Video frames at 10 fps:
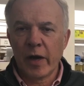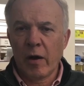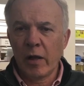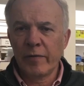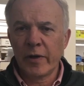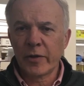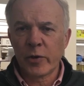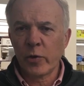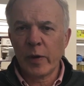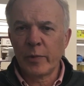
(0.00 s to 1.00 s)
that all of us
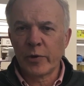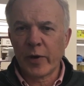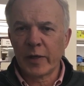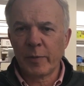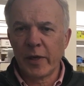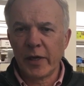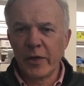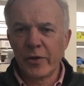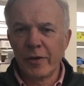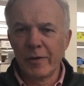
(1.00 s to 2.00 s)
grew up with
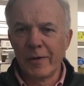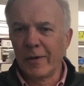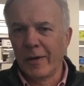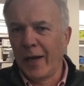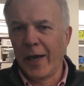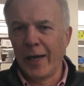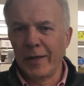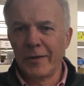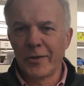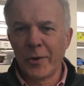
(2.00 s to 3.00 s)
transplantation.
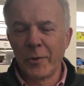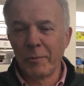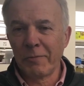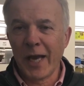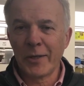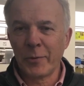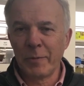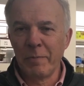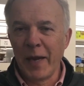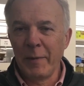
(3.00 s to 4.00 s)
And so, yes, we
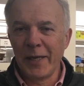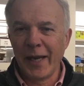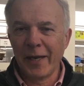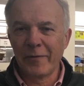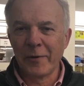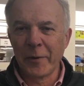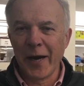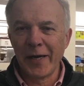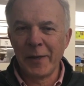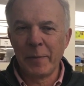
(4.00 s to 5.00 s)
maybe take it for
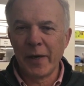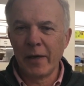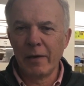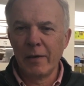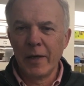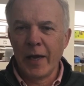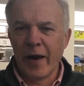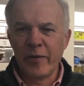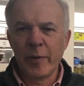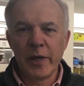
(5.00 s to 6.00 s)
granted, but
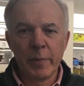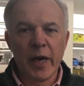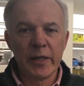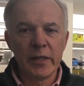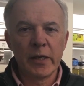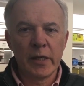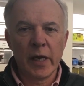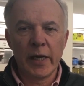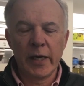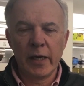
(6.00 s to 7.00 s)
everybody buys into
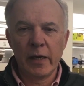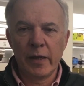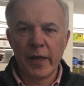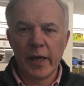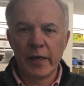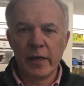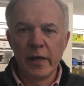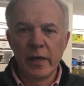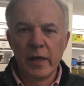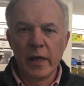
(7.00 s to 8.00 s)
the idea that
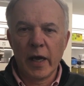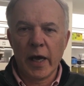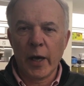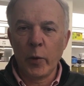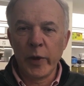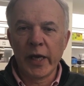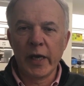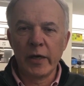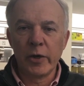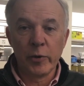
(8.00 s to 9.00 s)
uh, we
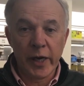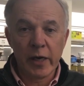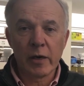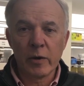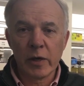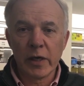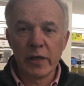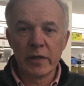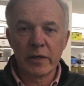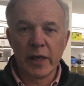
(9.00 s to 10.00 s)
can donate our
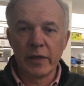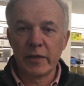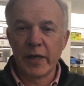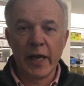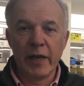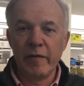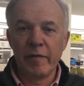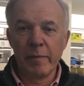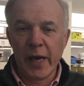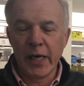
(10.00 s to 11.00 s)
organs and save
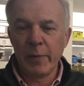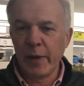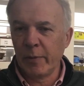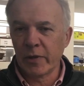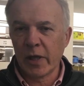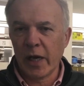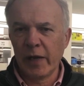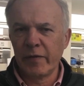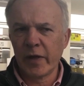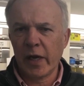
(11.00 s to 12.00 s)
many people's
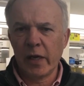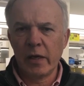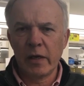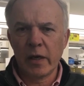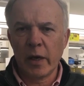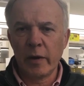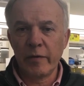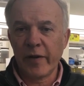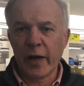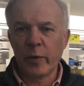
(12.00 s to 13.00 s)
lives. And uh,
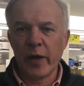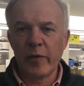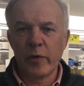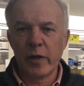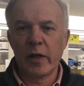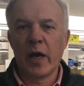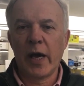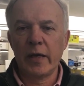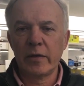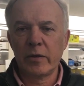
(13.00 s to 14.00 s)
in fact, we have one of the
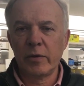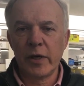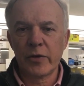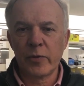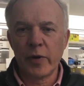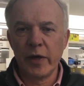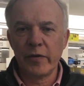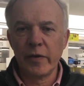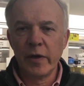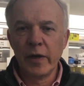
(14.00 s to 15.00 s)
highest donation
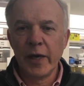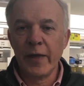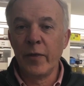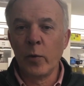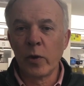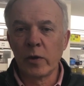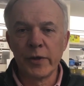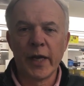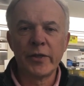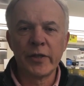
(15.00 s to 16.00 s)
rates in the
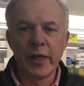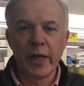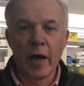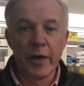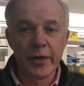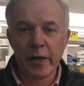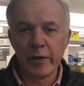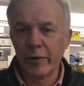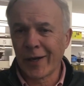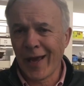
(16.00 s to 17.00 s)
world, not just in
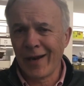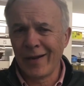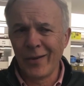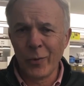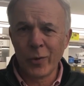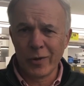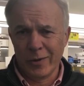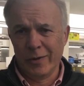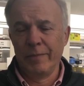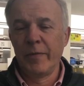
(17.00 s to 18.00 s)
Ontario or Canada, in the
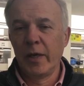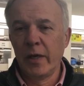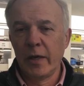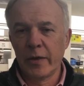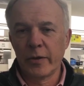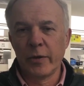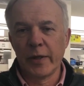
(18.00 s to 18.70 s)
world. So